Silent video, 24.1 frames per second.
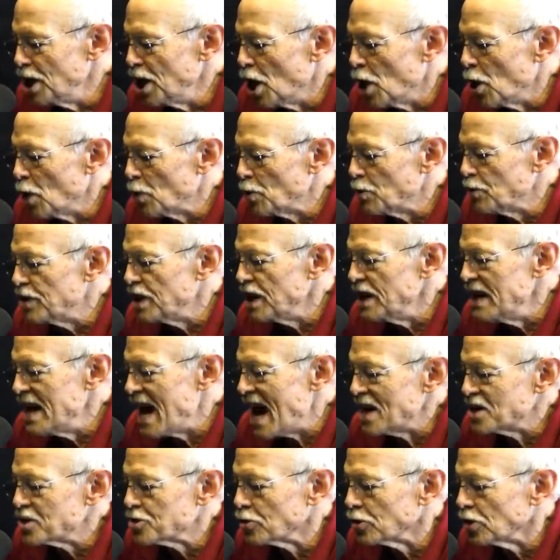know, the
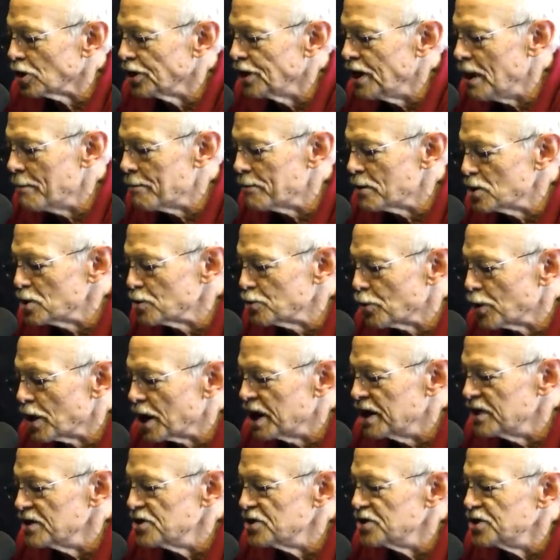natural numbers were
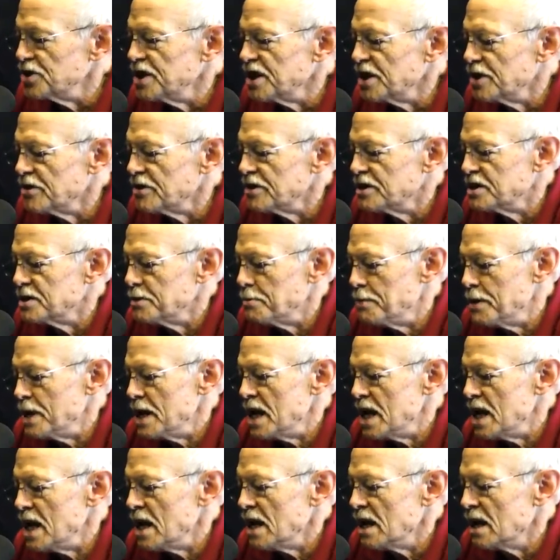considered to
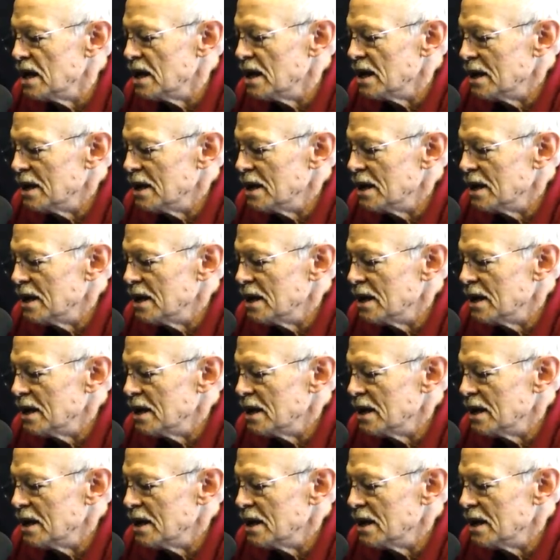be